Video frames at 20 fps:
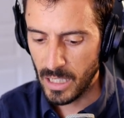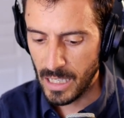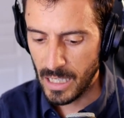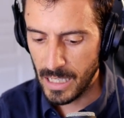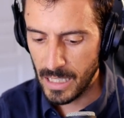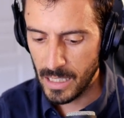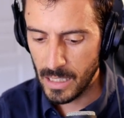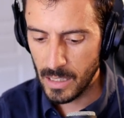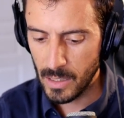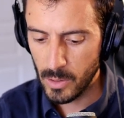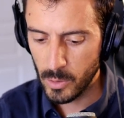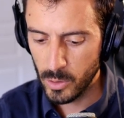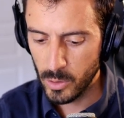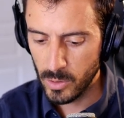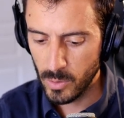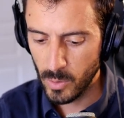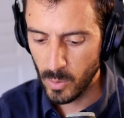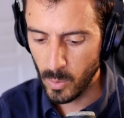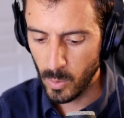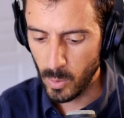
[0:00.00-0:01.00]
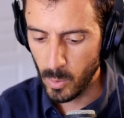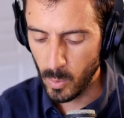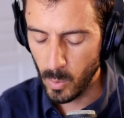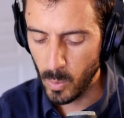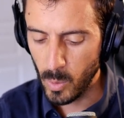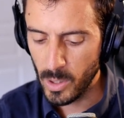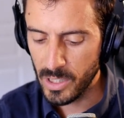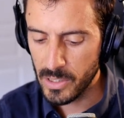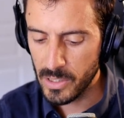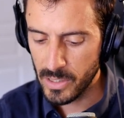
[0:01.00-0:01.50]
how
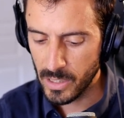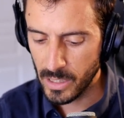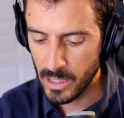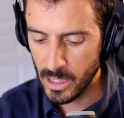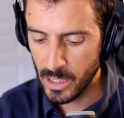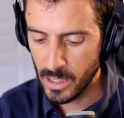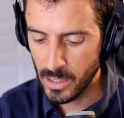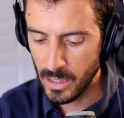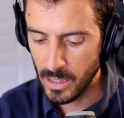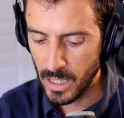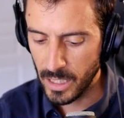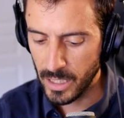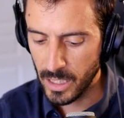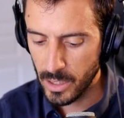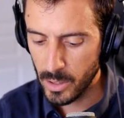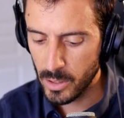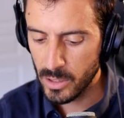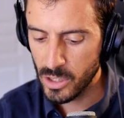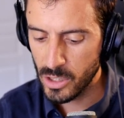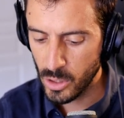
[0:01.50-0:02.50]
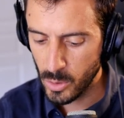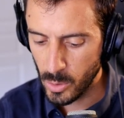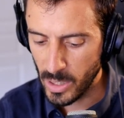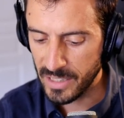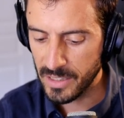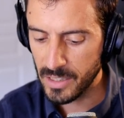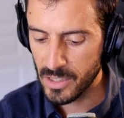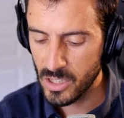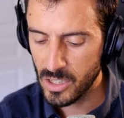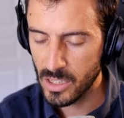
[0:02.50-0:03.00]
what is a, a good
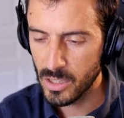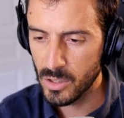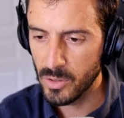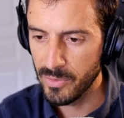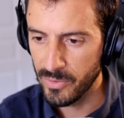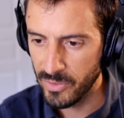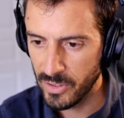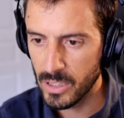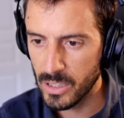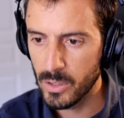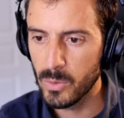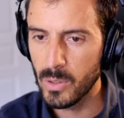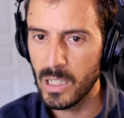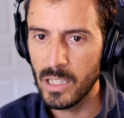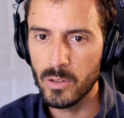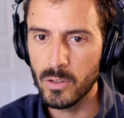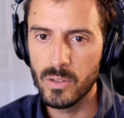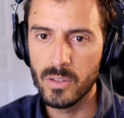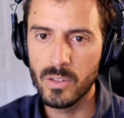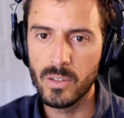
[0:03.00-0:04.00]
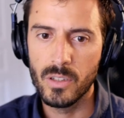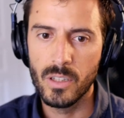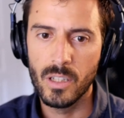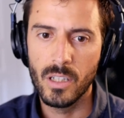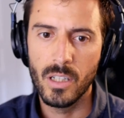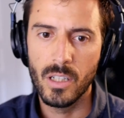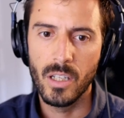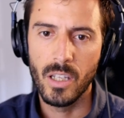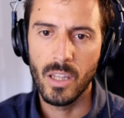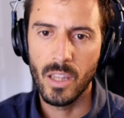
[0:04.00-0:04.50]
strategy to figure out
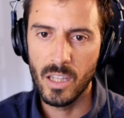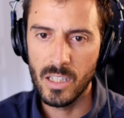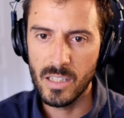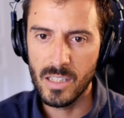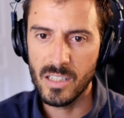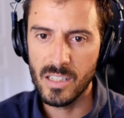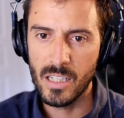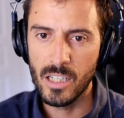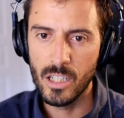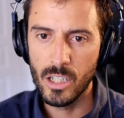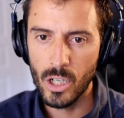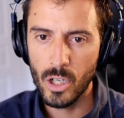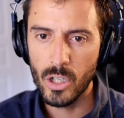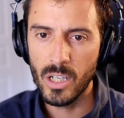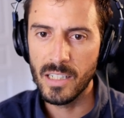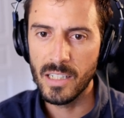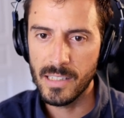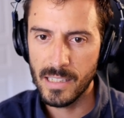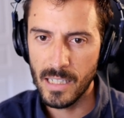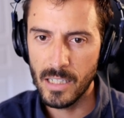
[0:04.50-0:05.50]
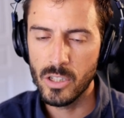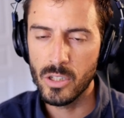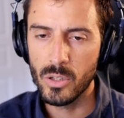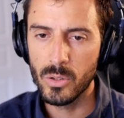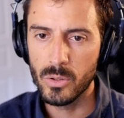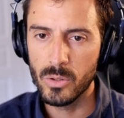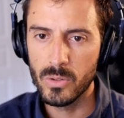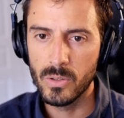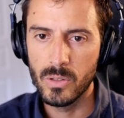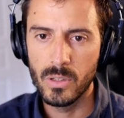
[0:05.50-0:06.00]
this is a
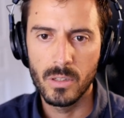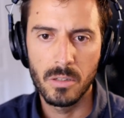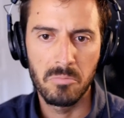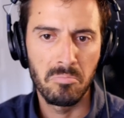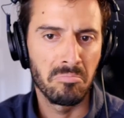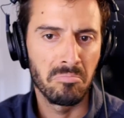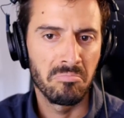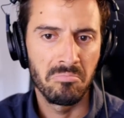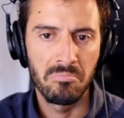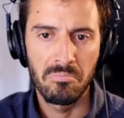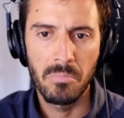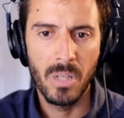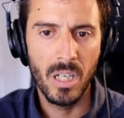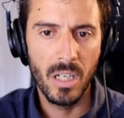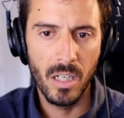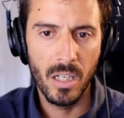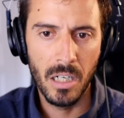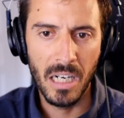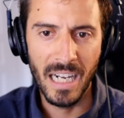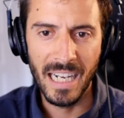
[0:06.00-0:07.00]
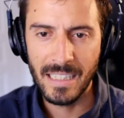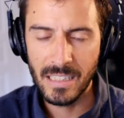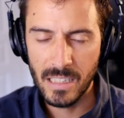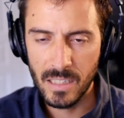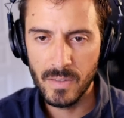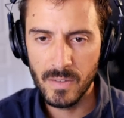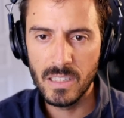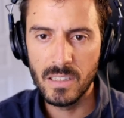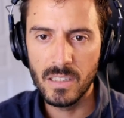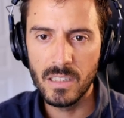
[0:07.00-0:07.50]
non-essential uh,
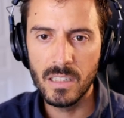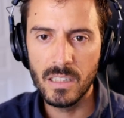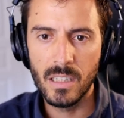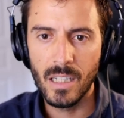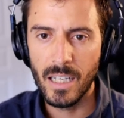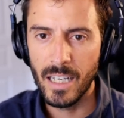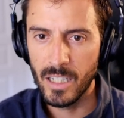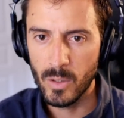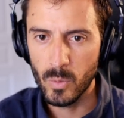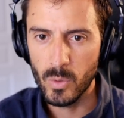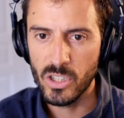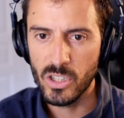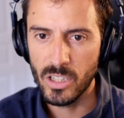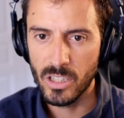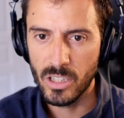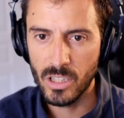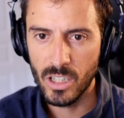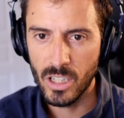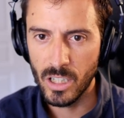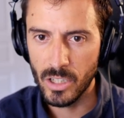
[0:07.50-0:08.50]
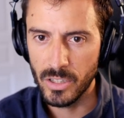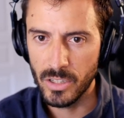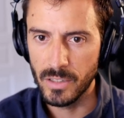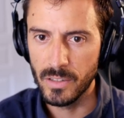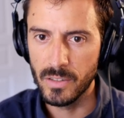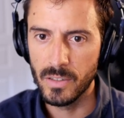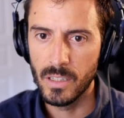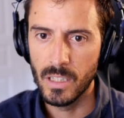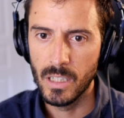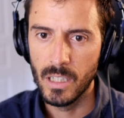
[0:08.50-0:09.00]
activity and we should cut
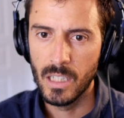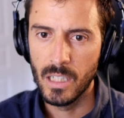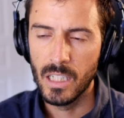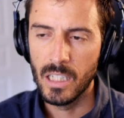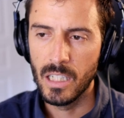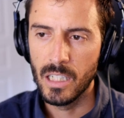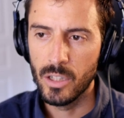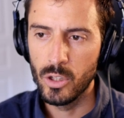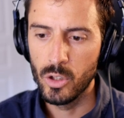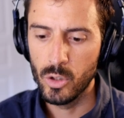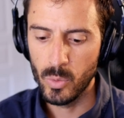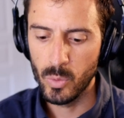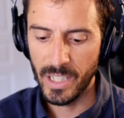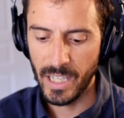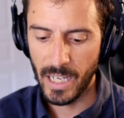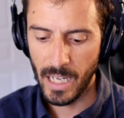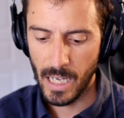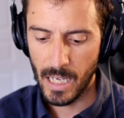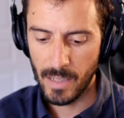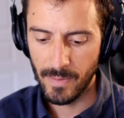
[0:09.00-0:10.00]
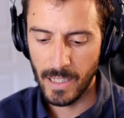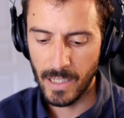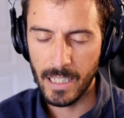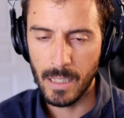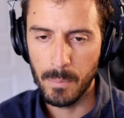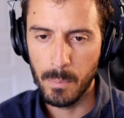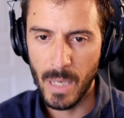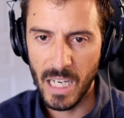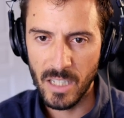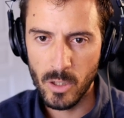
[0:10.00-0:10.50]
it do we have
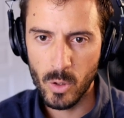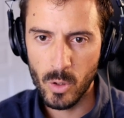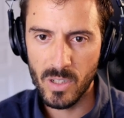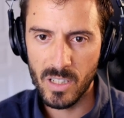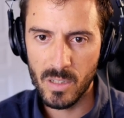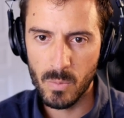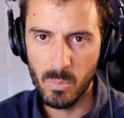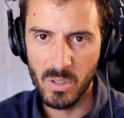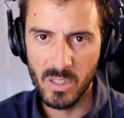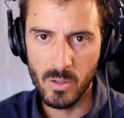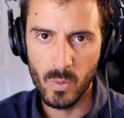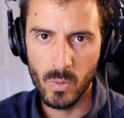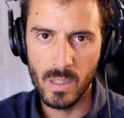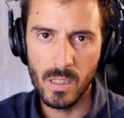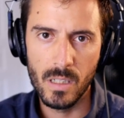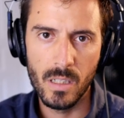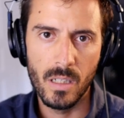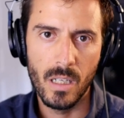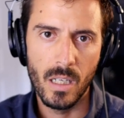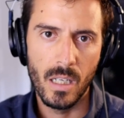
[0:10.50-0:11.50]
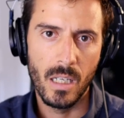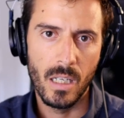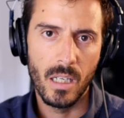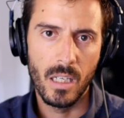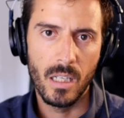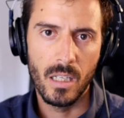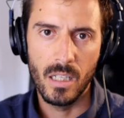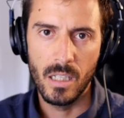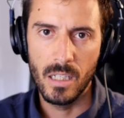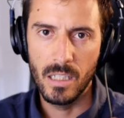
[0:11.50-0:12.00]
like a matrix between
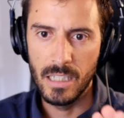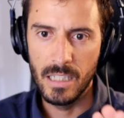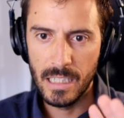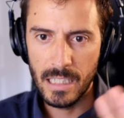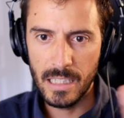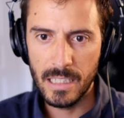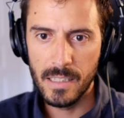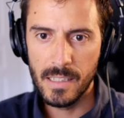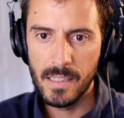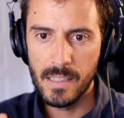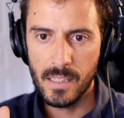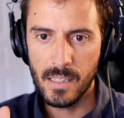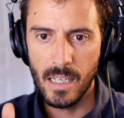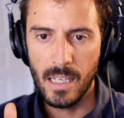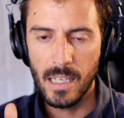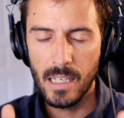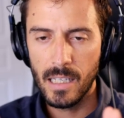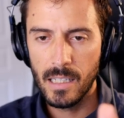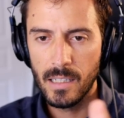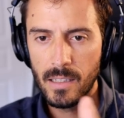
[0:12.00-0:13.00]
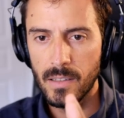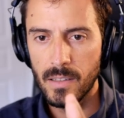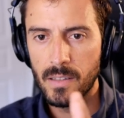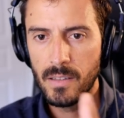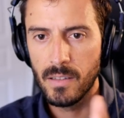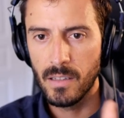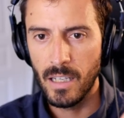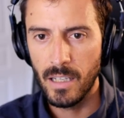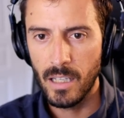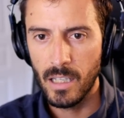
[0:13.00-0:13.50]
needs
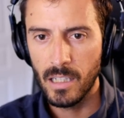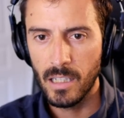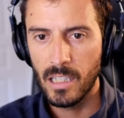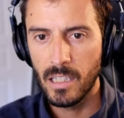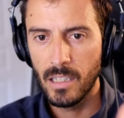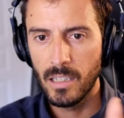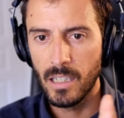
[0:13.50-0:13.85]
and uh,